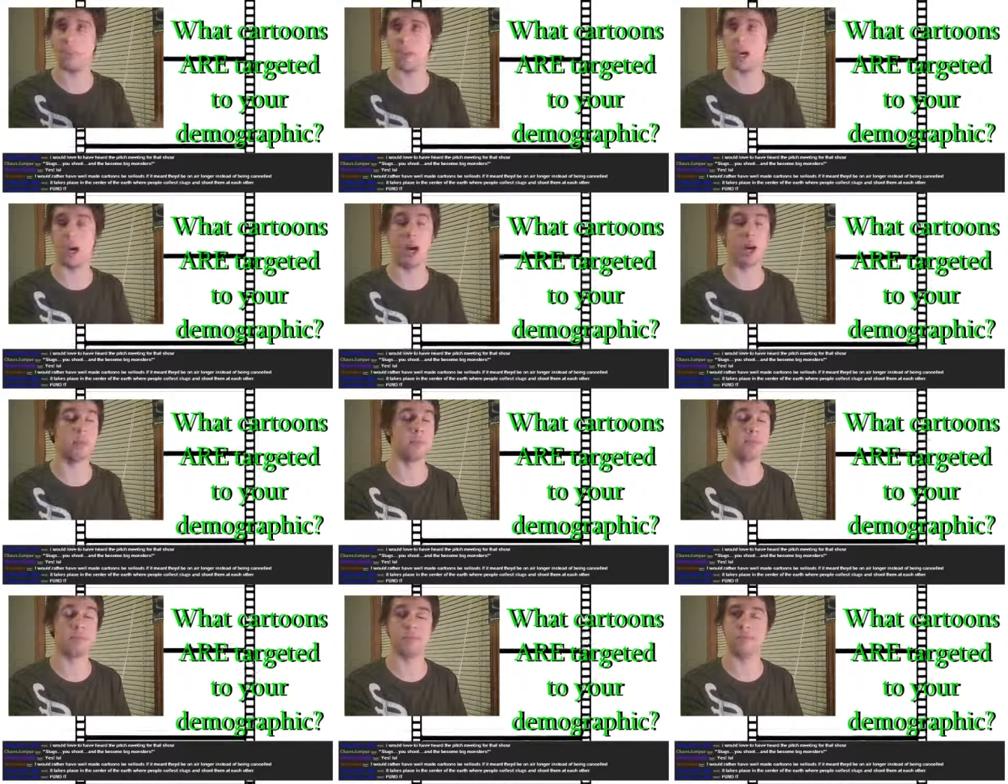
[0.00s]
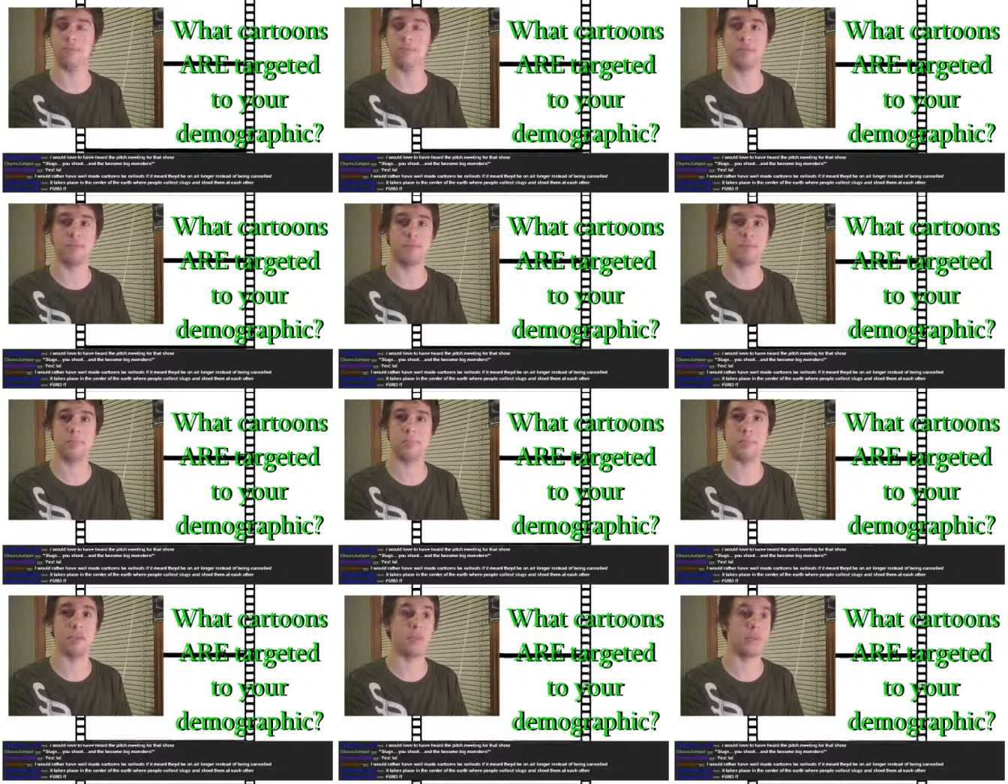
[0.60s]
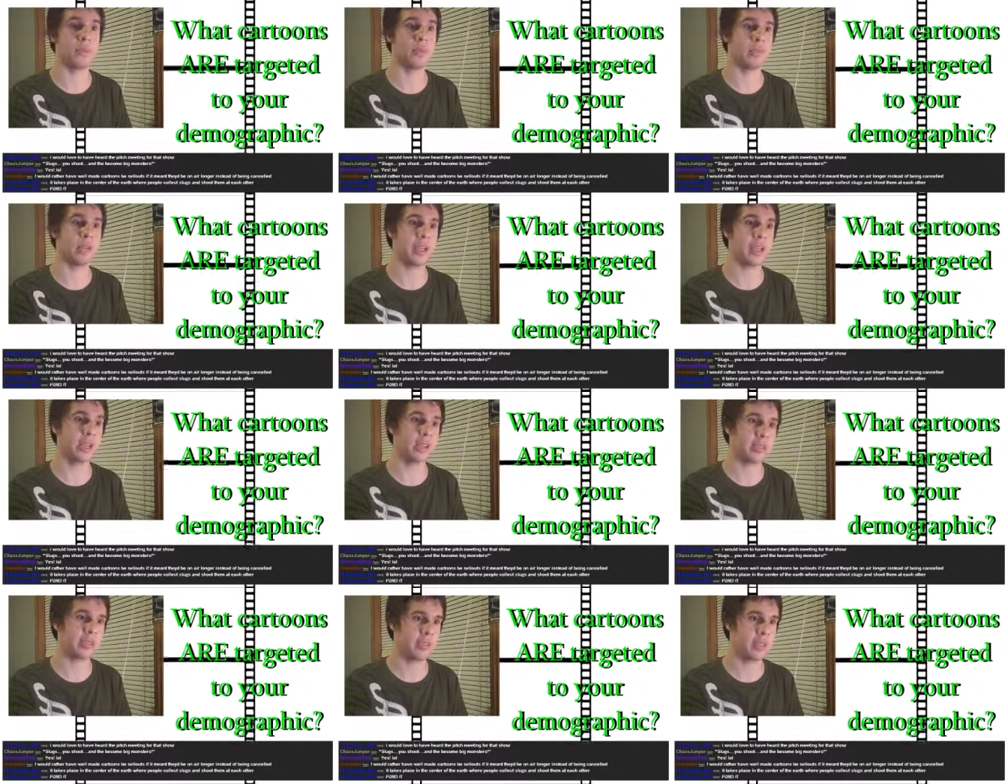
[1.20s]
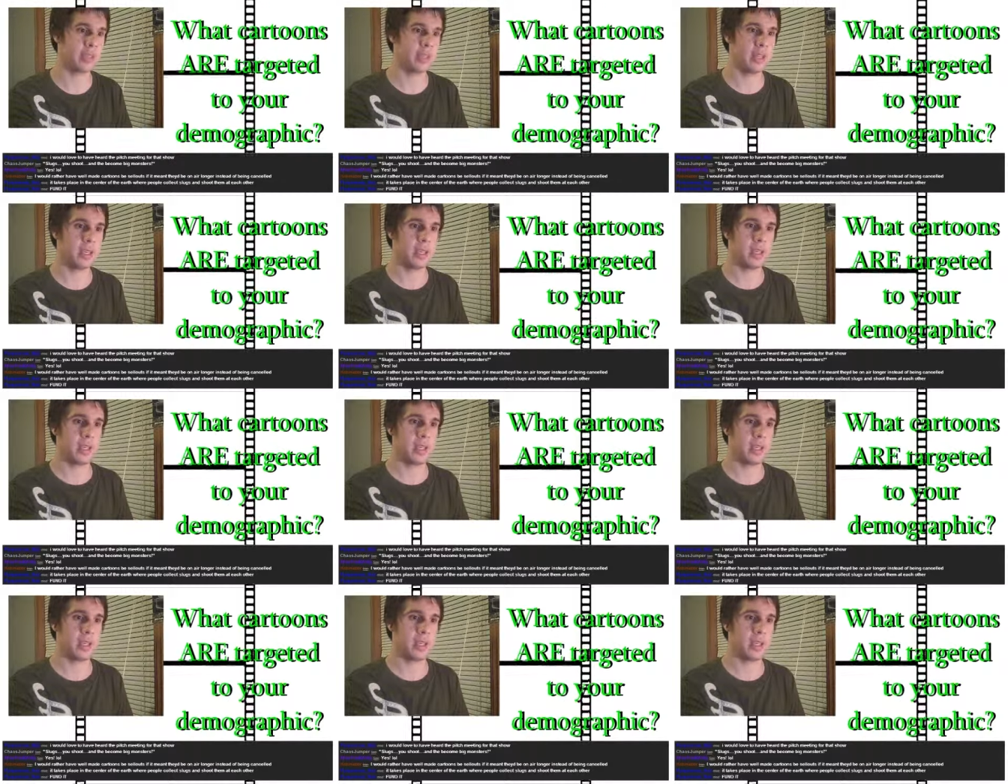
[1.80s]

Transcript: um, produced, I guess.